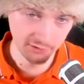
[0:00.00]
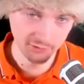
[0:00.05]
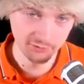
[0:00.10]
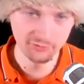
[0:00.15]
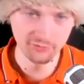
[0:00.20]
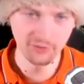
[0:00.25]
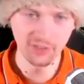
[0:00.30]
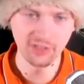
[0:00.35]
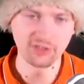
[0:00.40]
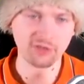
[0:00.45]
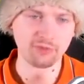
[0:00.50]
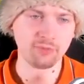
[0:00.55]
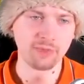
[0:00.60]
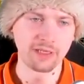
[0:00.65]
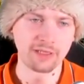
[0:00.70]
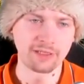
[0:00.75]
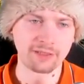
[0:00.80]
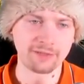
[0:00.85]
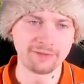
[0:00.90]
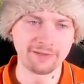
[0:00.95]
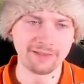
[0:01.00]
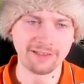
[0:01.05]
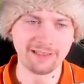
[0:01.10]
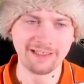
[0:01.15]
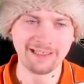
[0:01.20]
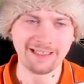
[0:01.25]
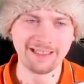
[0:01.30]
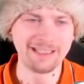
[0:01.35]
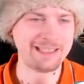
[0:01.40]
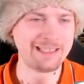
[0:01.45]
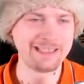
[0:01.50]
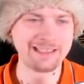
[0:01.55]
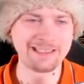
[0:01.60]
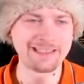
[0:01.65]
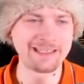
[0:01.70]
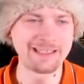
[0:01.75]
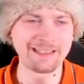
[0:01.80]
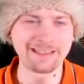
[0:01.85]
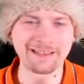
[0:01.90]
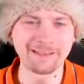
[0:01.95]
go and rush it back. This
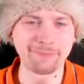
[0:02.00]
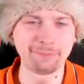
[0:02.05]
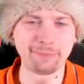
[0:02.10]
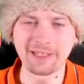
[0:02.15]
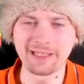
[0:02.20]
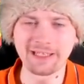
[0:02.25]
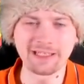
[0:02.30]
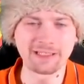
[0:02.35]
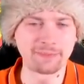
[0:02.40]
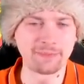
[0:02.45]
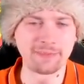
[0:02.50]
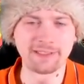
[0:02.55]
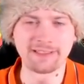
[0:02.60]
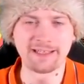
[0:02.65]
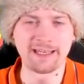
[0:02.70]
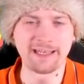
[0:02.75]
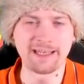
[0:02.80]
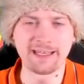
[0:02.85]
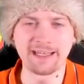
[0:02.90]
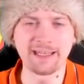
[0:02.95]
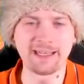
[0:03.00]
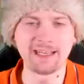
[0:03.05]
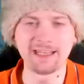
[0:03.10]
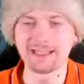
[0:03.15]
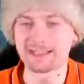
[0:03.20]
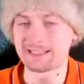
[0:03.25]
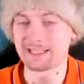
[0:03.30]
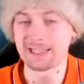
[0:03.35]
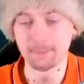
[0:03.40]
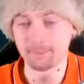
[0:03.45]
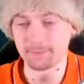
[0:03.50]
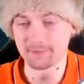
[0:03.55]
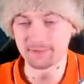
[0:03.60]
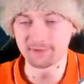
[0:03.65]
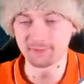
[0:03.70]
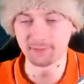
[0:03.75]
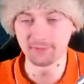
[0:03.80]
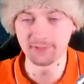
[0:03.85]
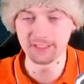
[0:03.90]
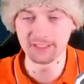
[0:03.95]
is like the biggest mistake A I keeps
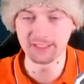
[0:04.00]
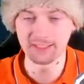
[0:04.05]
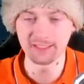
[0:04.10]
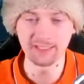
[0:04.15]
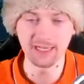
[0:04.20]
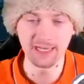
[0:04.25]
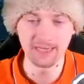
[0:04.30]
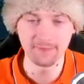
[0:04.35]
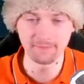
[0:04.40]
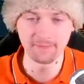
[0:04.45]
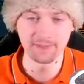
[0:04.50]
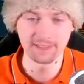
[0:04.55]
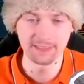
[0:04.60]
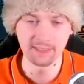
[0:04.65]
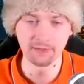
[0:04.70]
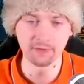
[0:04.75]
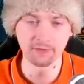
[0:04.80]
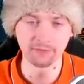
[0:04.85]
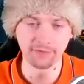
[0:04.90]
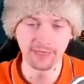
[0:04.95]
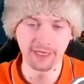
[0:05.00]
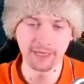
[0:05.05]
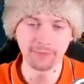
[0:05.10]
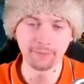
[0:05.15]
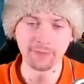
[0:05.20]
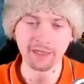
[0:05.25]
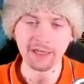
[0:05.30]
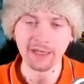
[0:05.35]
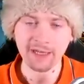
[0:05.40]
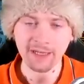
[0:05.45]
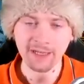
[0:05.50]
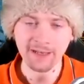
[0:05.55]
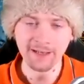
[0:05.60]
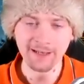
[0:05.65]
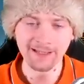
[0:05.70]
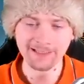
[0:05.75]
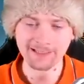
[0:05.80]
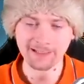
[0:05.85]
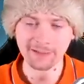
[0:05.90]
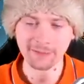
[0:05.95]
doing in every single time.
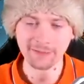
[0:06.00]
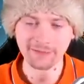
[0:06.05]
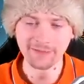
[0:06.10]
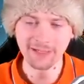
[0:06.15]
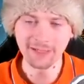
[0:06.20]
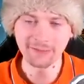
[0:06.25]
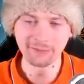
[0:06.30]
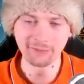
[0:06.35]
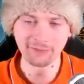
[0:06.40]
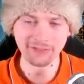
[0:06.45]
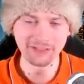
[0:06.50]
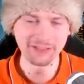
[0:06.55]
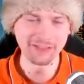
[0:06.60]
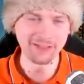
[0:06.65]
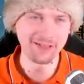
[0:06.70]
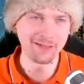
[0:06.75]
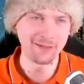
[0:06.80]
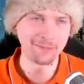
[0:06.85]
Let's go and take Toledo